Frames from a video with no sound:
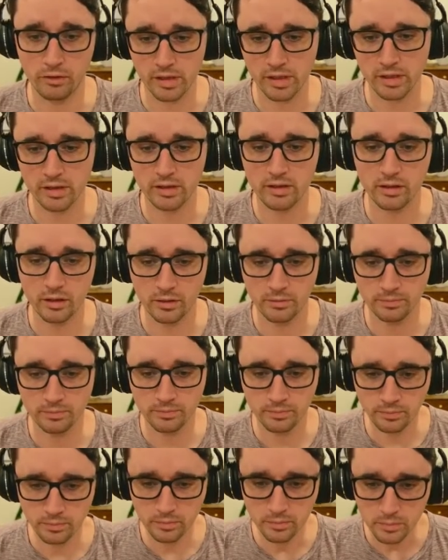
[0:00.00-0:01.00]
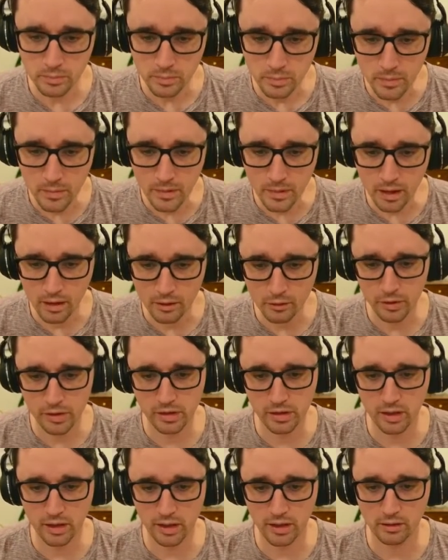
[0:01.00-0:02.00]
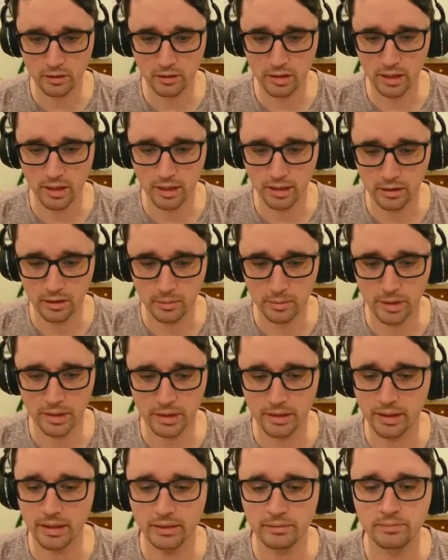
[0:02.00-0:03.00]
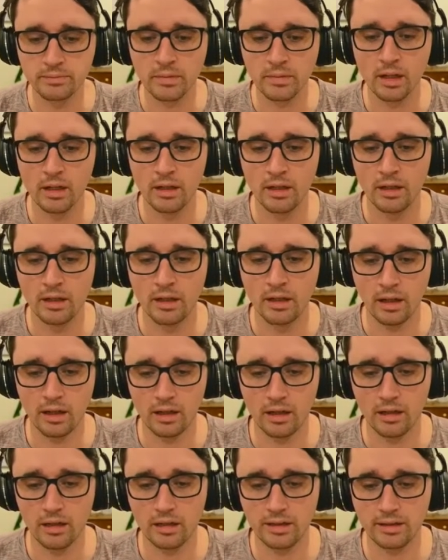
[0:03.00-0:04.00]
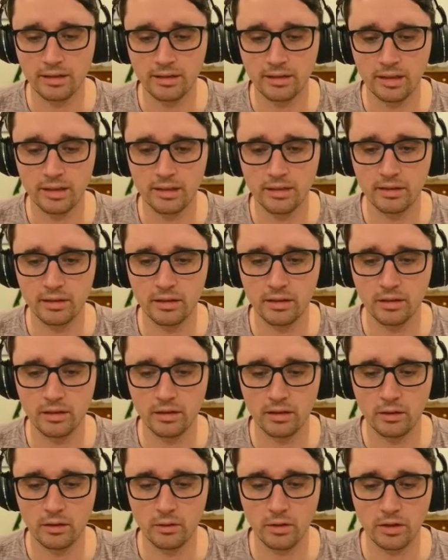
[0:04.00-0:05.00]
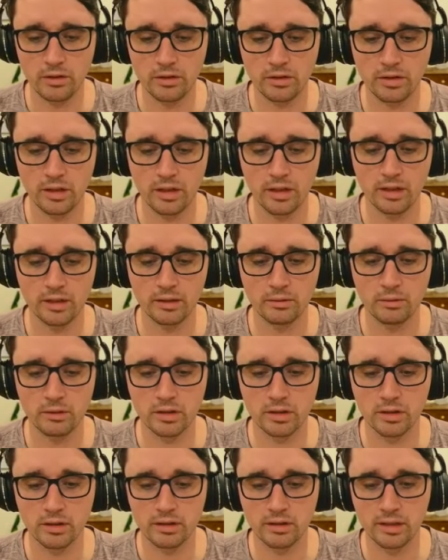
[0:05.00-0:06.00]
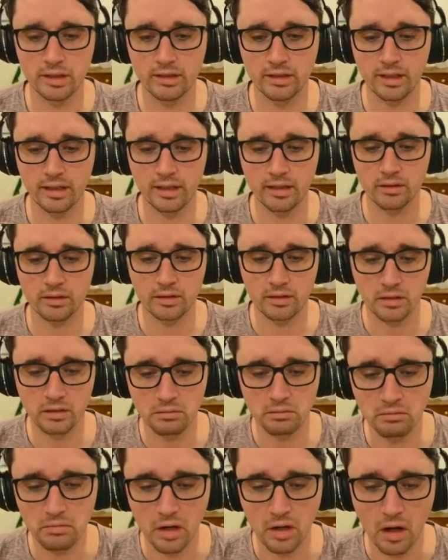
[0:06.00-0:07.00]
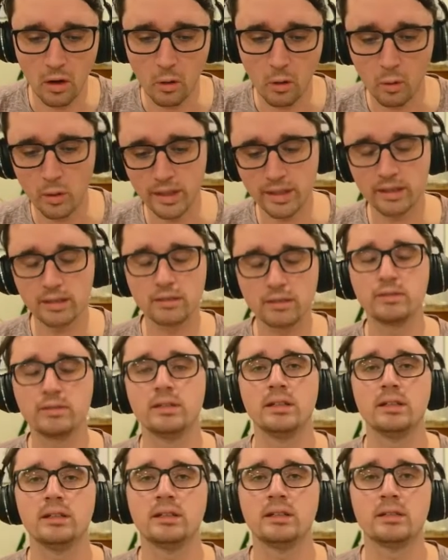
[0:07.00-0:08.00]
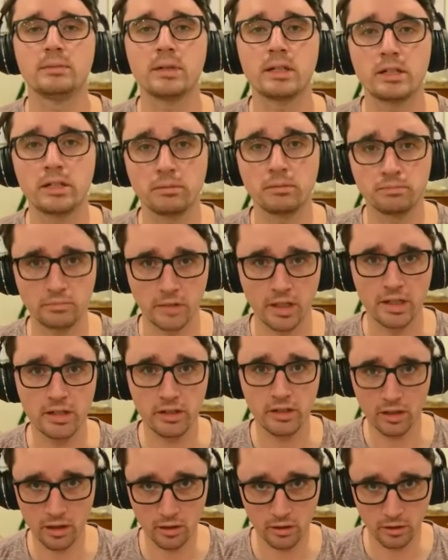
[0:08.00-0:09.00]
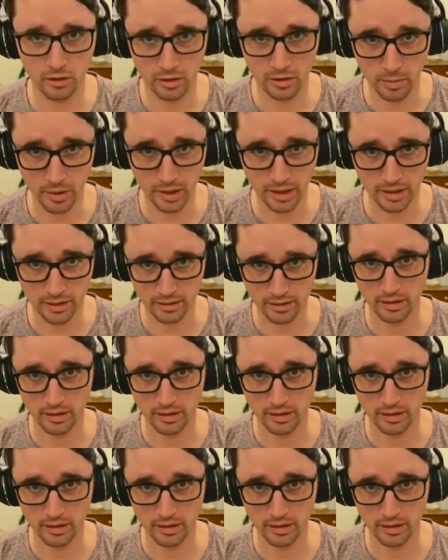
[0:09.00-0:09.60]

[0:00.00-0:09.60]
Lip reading: So if we cycle on a little bit here, you can see that although Sterling was detailed as a winger in this match, he's going to look to be inside